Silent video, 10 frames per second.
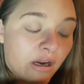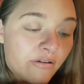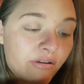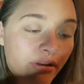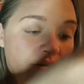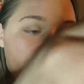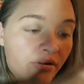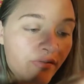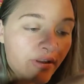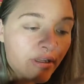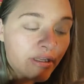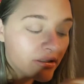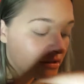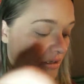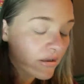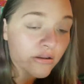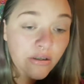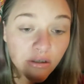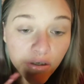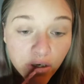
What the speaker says: I really don't know if I like this color.